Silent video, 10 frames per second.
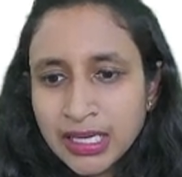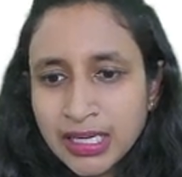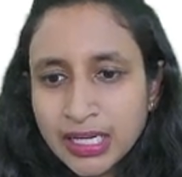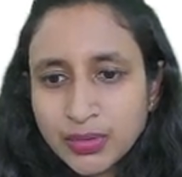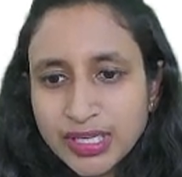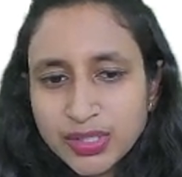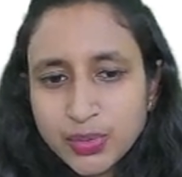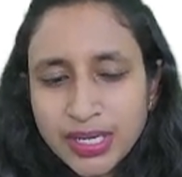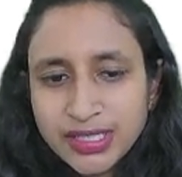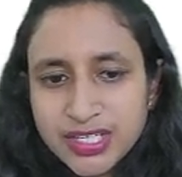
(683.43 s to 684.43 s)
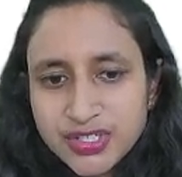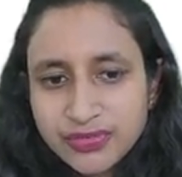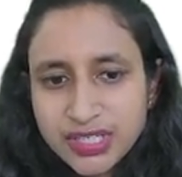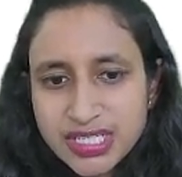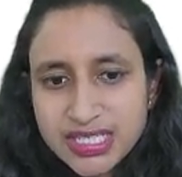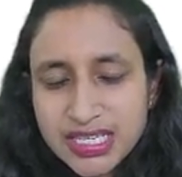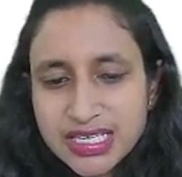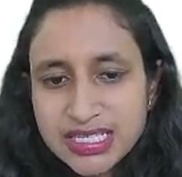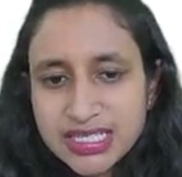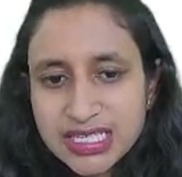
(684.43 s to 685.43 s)
Now the advantage of this
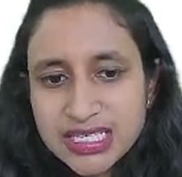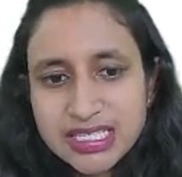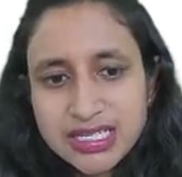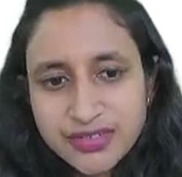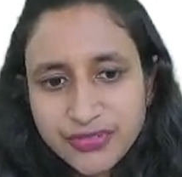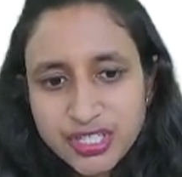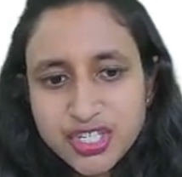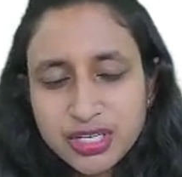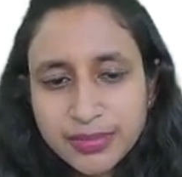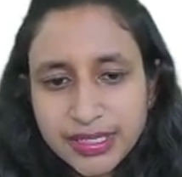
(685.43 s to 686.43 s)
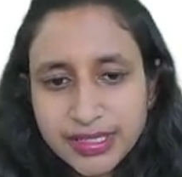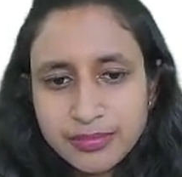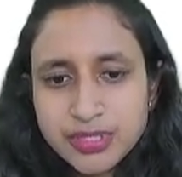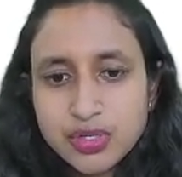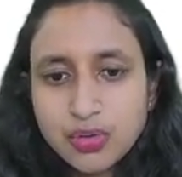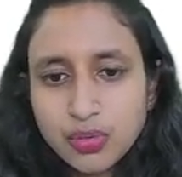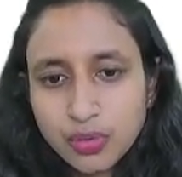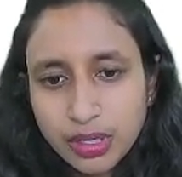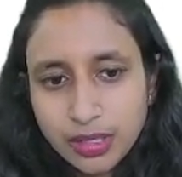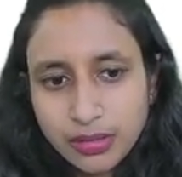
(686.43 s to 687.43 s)
is a differential medium.
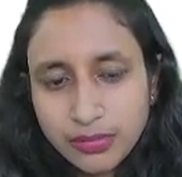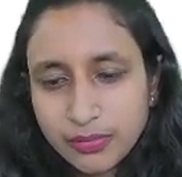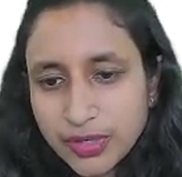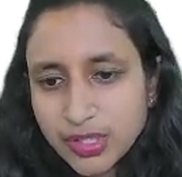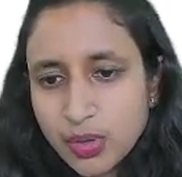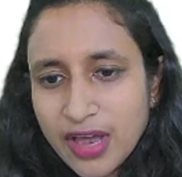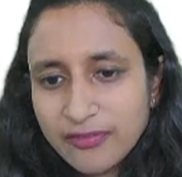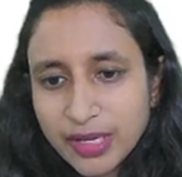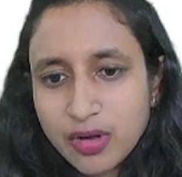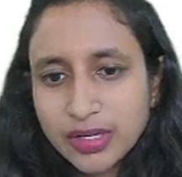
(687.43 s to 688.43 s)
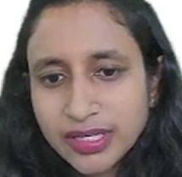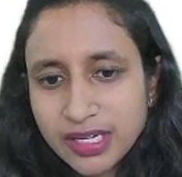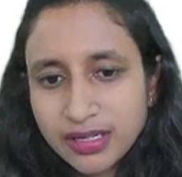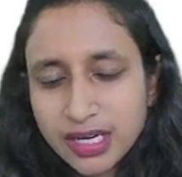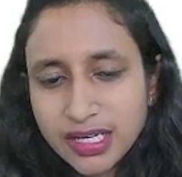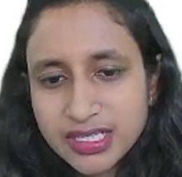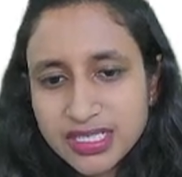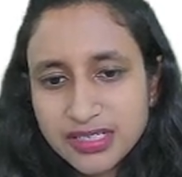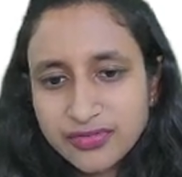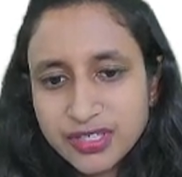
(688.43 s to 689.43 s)
So when you have McConkey agar, it's
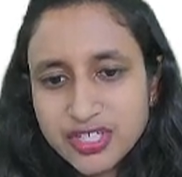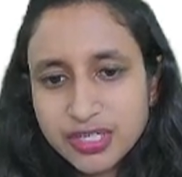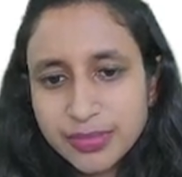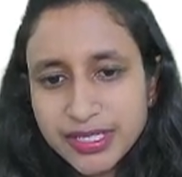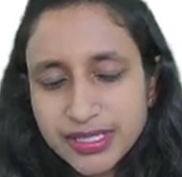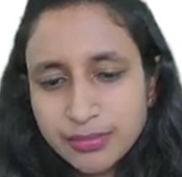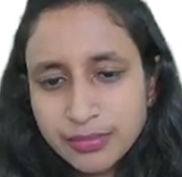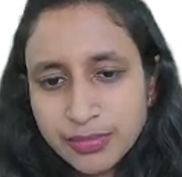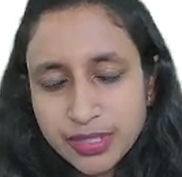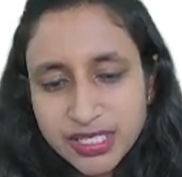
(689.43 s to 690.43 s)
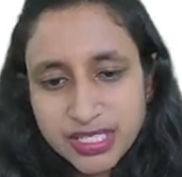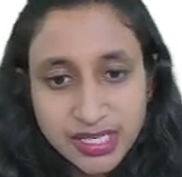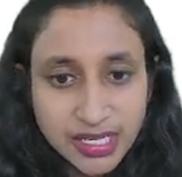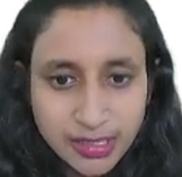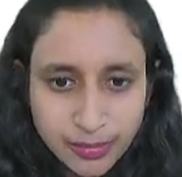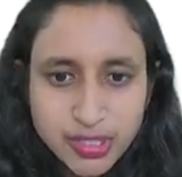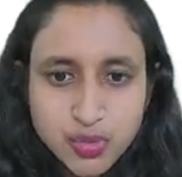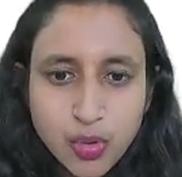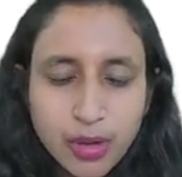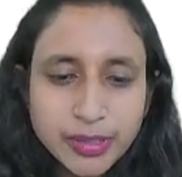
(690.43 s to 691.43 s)
a differential medium. It
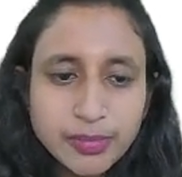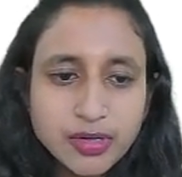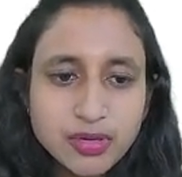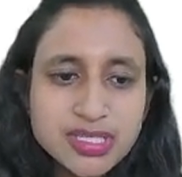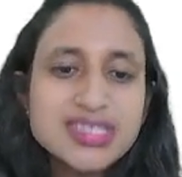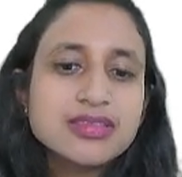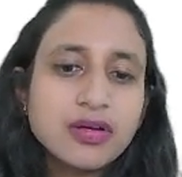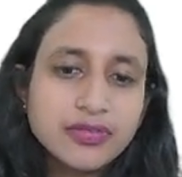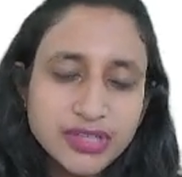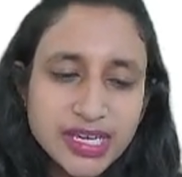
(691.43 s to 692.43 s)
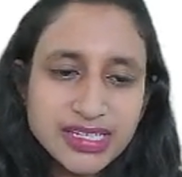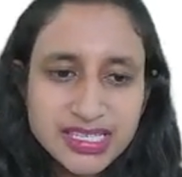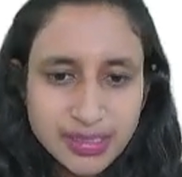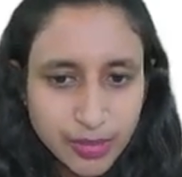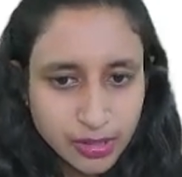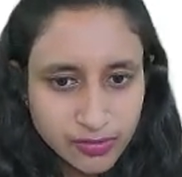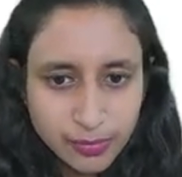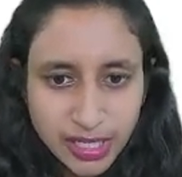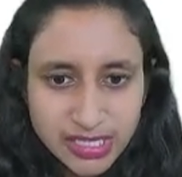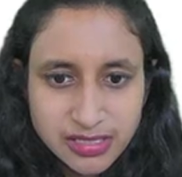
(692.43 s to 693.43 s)
inhibits swarming because of the excess amount
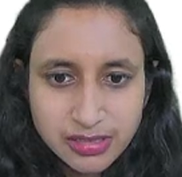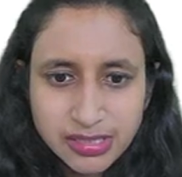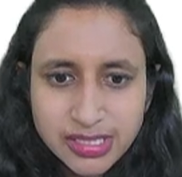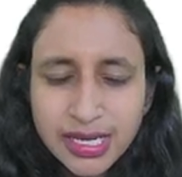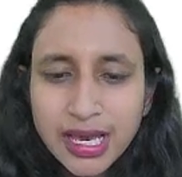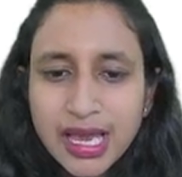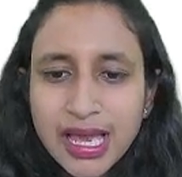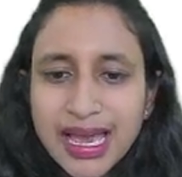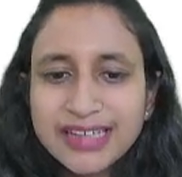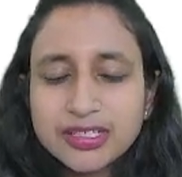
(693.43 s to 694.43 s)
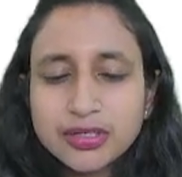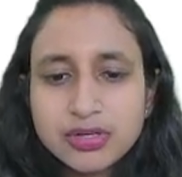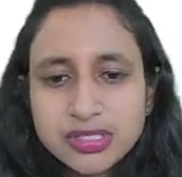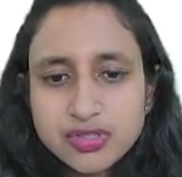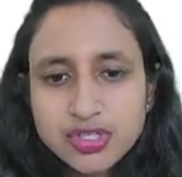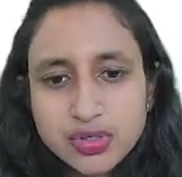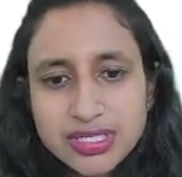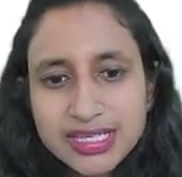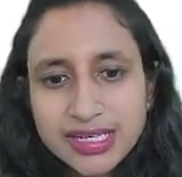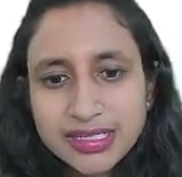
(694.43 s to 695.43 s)
of bile salts, and it also
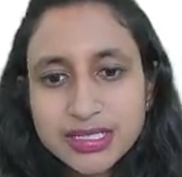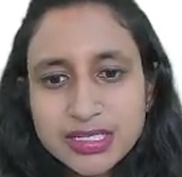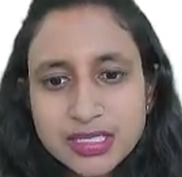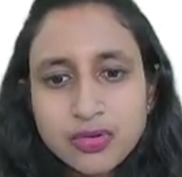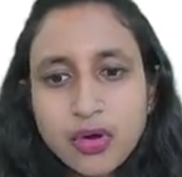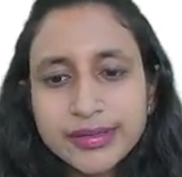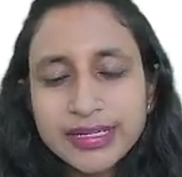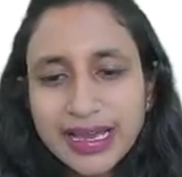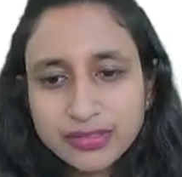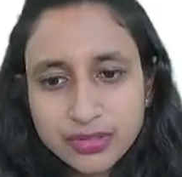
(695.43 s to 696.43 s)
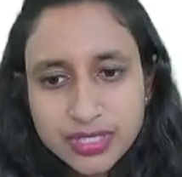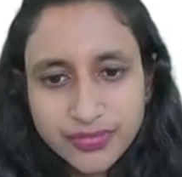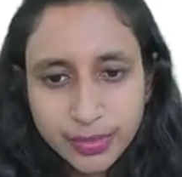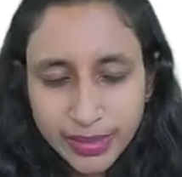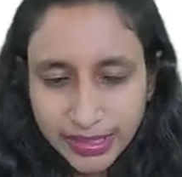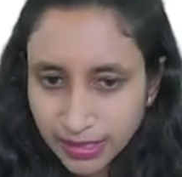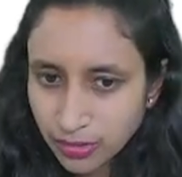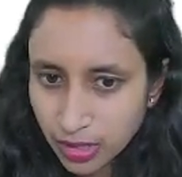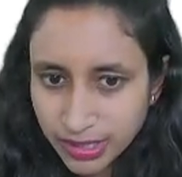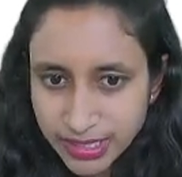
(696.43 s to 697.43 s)
shows that it is a non-lactose fermenting
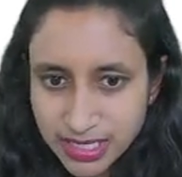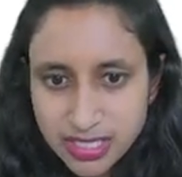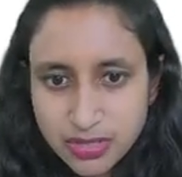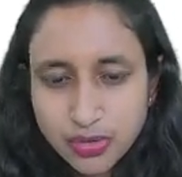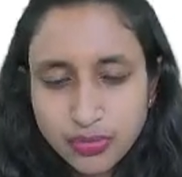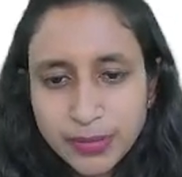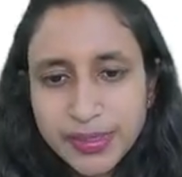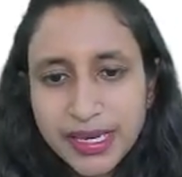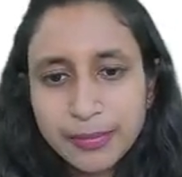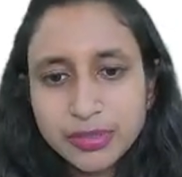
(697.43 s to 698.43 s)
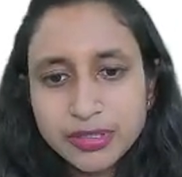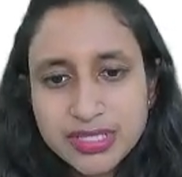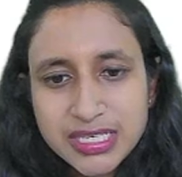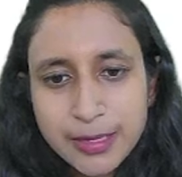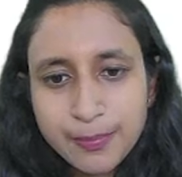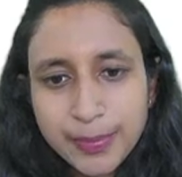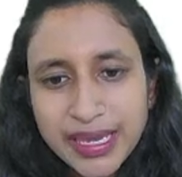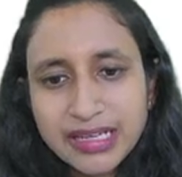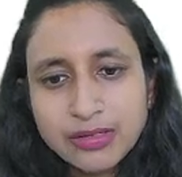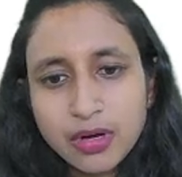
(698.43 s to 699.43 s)
colony. So you will be able to see
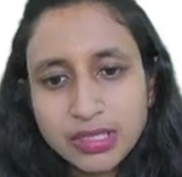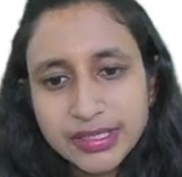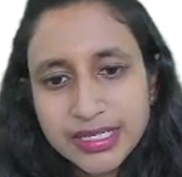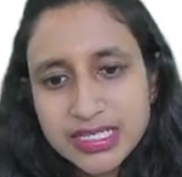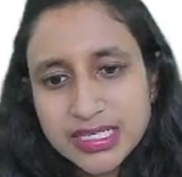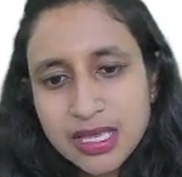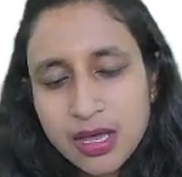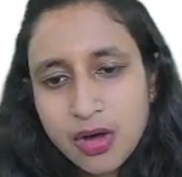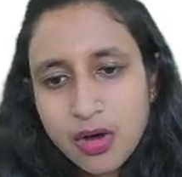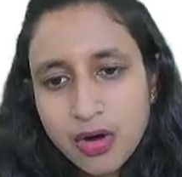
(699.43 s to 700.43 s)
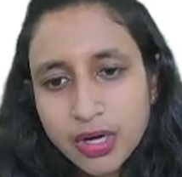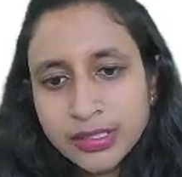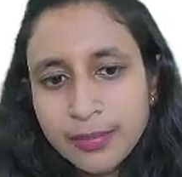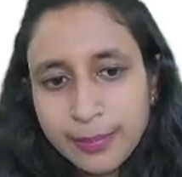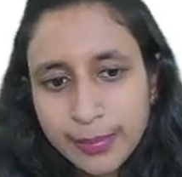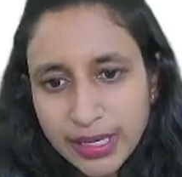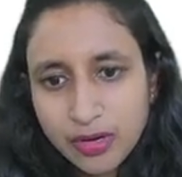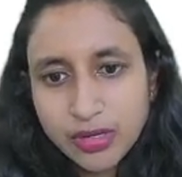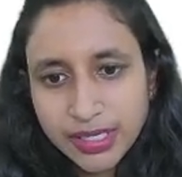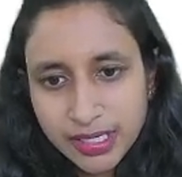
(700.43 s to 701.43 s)
pale colonies on
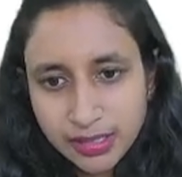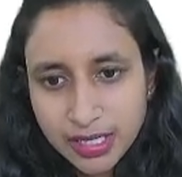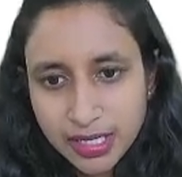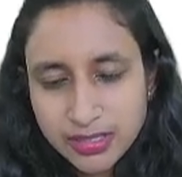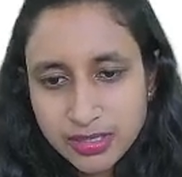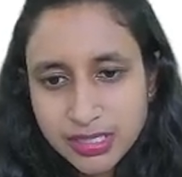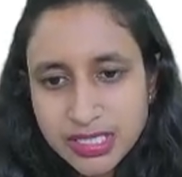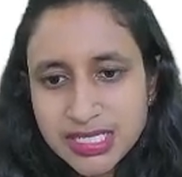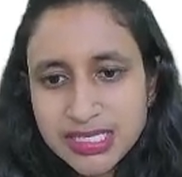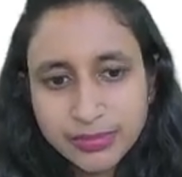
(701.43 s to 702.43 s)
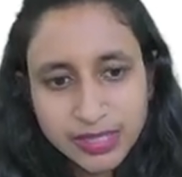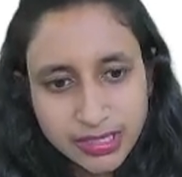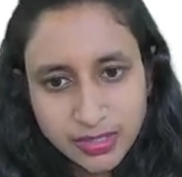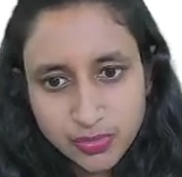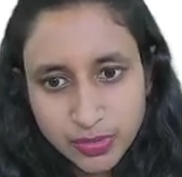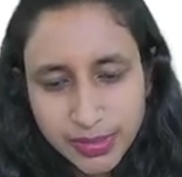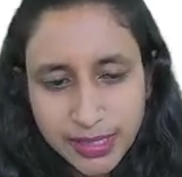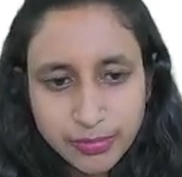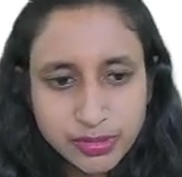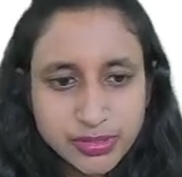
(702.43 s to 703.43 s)
McConkey agar. So this is something that you will be
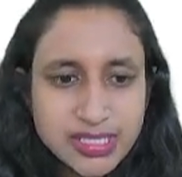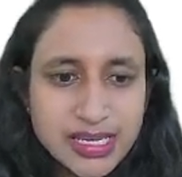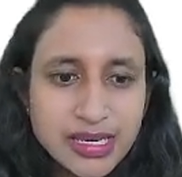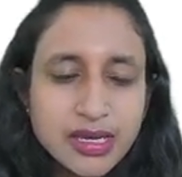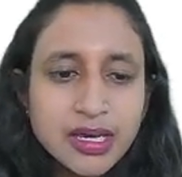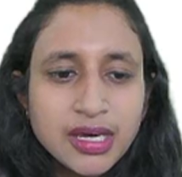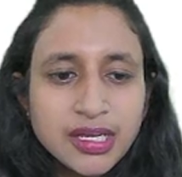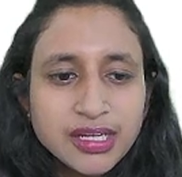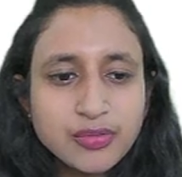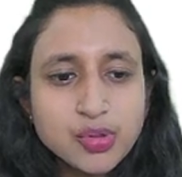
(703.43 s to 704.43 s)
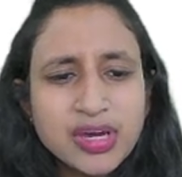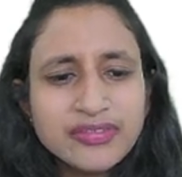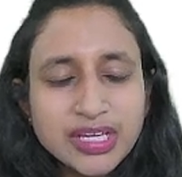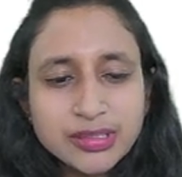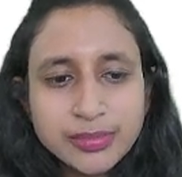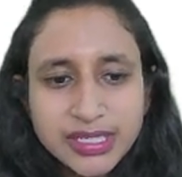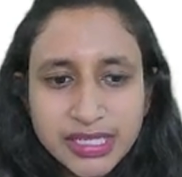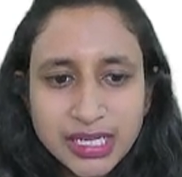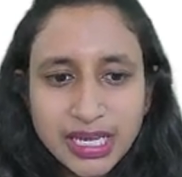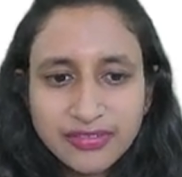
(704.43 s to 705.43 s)
able to see. Now you have other
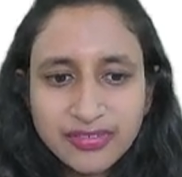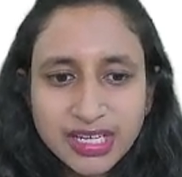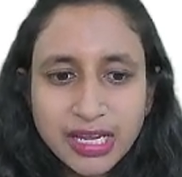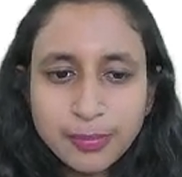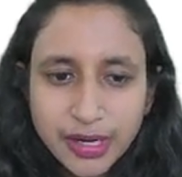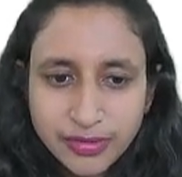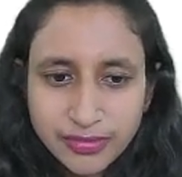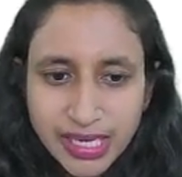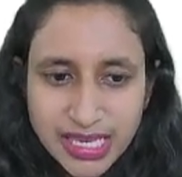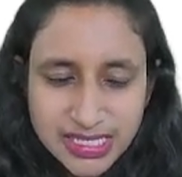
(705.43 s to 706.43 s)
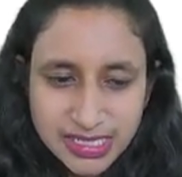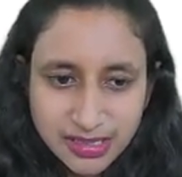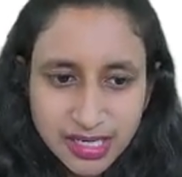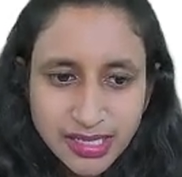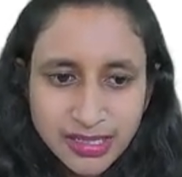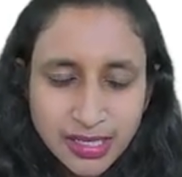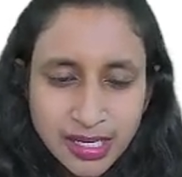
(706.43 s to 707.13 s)
media like phenylpyroic acid agar,